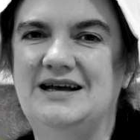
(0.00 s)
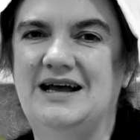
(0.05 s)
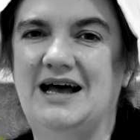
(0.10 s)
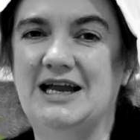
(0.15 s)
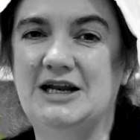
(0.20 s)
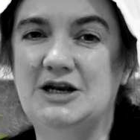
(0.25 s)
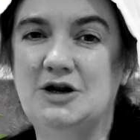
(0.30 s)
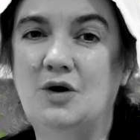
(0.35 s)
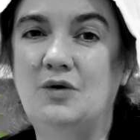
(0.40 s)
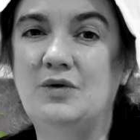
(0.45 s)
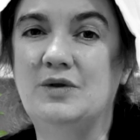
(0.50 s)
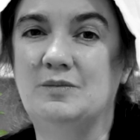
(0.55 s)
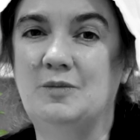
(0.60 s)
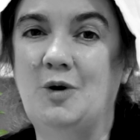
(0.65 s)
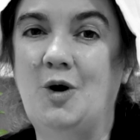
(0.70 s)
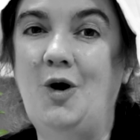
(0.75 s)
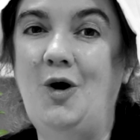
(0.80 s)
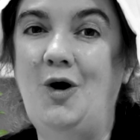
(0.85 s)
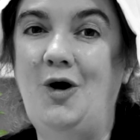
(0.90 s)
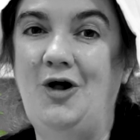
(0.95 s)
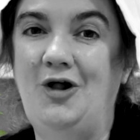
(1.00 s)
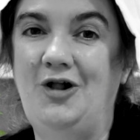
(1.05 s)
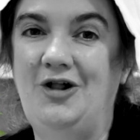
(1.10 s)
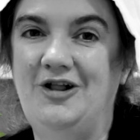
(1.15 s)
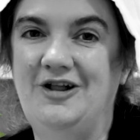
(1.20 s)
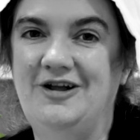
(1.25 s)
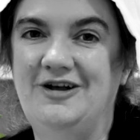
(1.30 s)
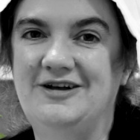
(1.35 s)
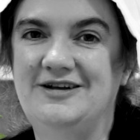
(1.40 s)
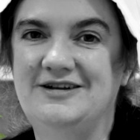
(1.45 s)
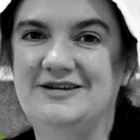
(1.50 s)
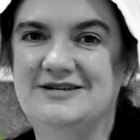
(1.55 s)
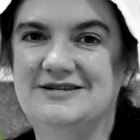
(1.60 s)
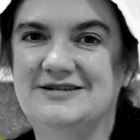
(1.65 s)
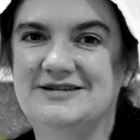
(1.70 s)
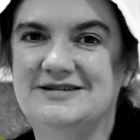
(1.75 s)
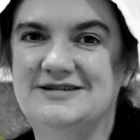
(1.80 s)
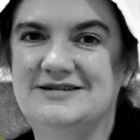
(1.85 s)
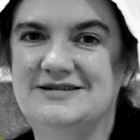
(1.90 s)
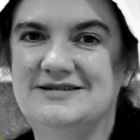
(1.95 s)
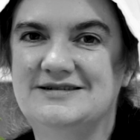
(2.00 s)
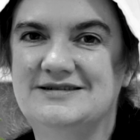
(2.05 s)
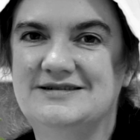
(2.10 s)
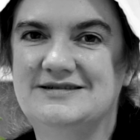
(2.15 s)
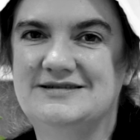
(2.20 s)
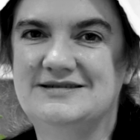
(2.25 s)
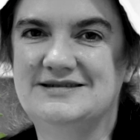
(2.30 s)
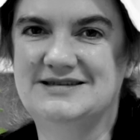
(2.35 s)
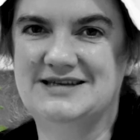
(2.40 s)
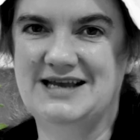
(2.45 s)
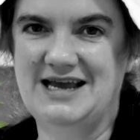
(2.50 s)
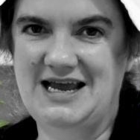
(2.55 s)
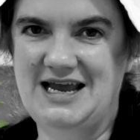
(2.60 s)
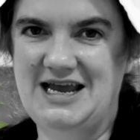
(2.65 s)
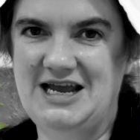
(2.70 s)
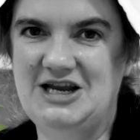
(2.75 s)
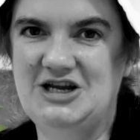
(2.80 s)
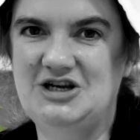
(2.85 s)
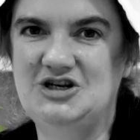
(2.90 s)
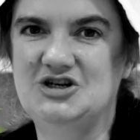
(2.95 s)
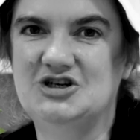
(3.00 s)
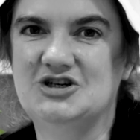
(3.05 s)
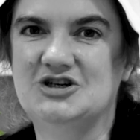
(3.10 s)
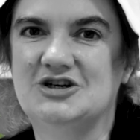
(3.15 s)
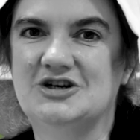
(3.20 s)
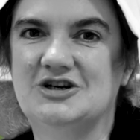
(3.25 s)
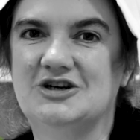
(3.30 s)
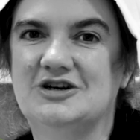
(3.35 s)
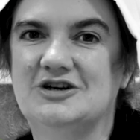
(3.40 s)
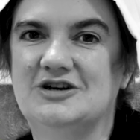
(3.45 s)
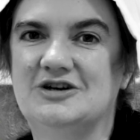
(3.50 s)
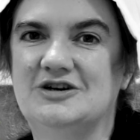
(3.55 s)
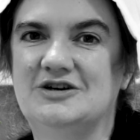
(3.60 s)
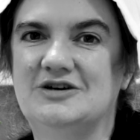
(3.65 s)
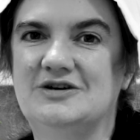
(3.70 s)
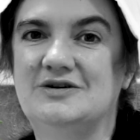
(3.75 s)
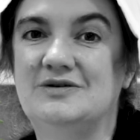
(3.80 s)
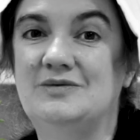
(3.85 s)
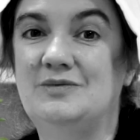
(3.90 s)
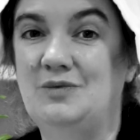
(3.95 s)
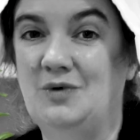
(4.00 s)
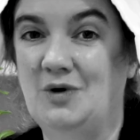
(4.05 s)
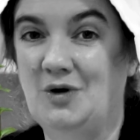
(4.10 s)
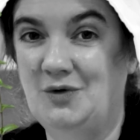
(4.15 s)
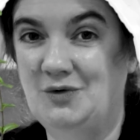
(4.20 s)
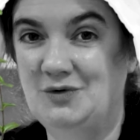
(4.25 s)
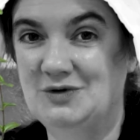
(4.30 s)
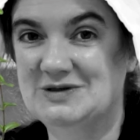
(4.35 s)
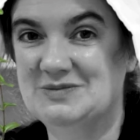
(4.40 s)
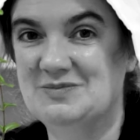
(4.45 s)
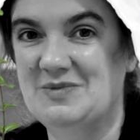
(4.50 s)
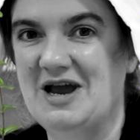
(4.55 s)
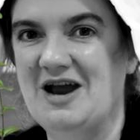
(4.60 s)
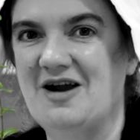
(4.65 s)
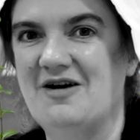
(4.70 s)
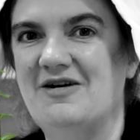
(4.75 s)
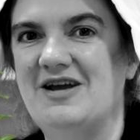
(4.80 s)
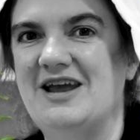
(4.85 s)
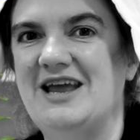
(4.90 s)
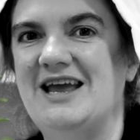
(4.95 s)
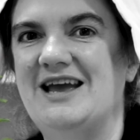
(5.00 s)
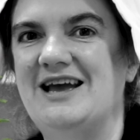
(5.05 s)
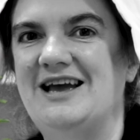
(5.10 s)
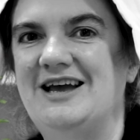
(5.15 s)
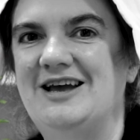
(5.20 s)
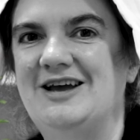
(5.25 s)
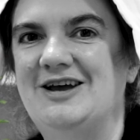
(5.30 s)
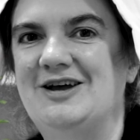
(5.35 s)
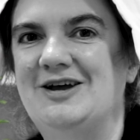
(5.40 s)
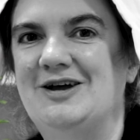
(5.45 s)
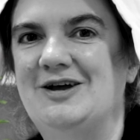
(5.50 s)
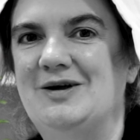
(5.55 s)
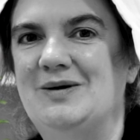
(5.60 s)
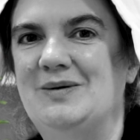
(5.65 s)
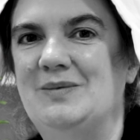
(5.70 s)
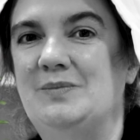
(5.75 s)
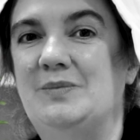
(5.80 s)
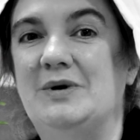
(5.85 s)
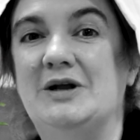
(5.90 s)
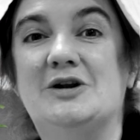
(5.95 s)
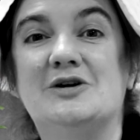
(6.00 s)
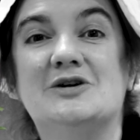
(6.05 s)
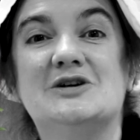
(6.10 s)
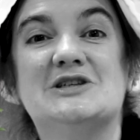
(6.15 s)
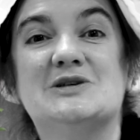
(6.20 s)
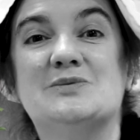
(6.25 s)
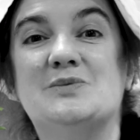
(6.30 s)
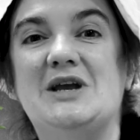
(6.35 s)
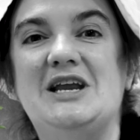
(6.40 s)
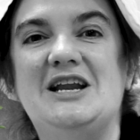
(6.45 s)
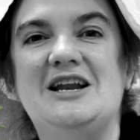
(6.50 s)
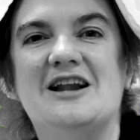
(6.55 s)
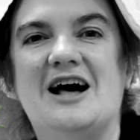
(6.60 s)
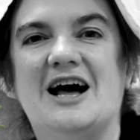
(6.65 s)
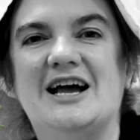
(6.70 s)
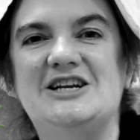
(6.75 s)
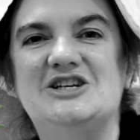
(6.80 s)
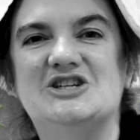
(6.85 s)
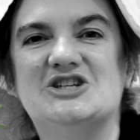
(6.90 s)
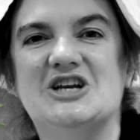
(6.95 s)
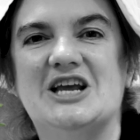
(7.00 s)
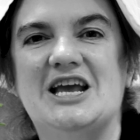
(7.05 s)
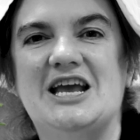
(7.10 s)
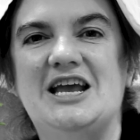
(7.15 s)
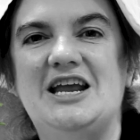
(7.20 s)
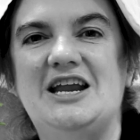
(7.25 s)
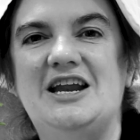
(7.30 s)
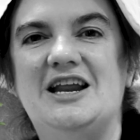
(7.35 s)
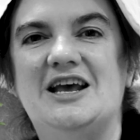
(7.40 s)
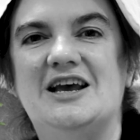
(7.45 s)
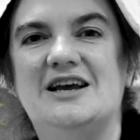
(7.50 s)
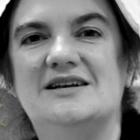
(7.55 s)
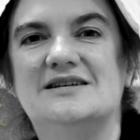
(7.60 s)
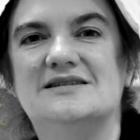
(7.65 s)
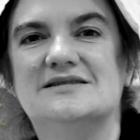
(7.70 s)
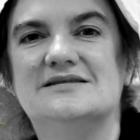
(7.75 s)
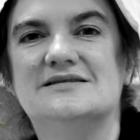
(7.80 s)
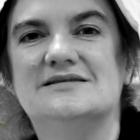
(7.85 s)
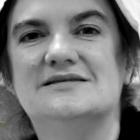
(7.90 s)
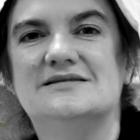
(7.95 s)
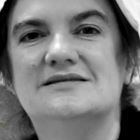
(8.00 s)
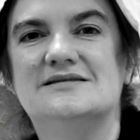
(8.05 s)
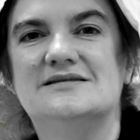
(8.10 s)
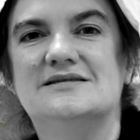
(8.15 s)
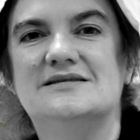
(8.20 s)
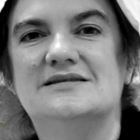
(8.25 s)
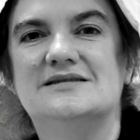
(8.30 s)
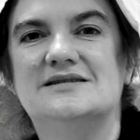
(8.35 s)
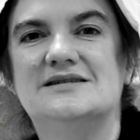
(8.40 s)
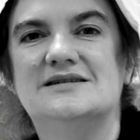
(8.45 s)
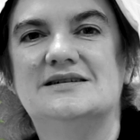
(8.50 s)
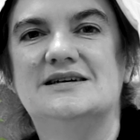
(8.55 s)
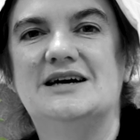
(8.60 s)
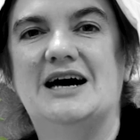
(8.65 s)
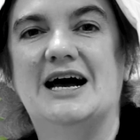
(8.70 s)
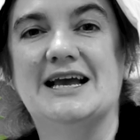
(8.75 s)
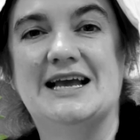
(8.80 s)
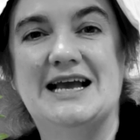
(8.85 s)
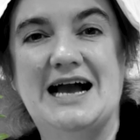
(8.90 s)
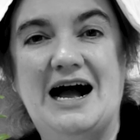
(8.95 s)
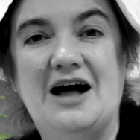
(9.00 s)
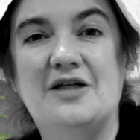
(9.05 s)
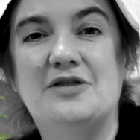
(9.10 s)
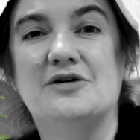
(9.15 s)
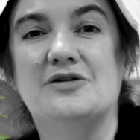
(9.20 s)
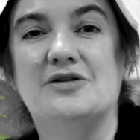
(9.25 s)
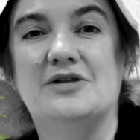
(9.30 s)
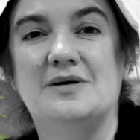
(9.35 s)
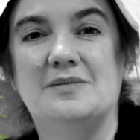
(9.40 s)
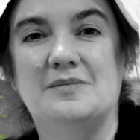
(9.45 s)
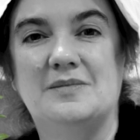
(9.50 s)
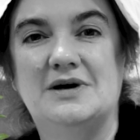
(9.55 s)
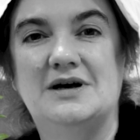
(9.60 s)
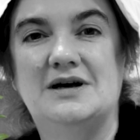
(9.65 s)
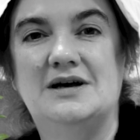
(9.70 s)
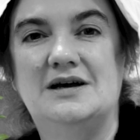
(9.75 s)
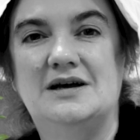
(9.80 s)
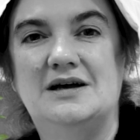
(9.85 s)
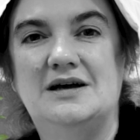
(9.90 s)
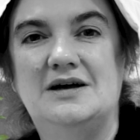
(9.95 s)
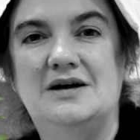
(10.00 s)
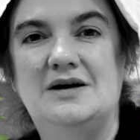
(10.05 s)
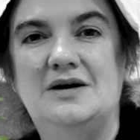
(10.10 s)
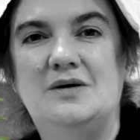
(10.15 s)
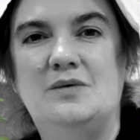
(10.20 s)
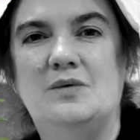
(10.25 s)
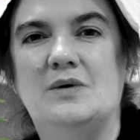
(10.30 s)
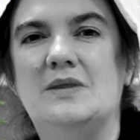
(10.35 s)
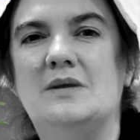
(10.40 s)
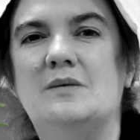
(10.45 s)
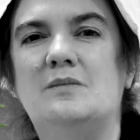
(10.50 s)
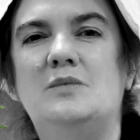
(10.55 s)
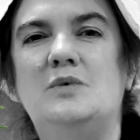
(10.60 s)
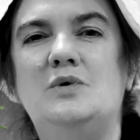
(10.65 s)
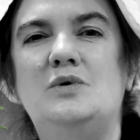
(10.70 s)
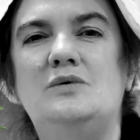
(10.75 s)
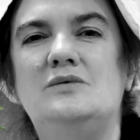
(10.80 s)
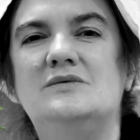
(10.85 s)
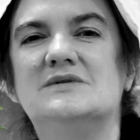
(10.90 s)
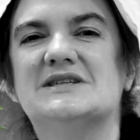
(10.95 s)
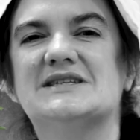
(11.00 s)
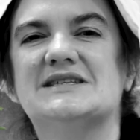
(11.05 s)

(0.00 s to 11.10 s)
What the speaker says: I know them all. Sage, rosemary, bittersweet nightshade. I gather them when the moon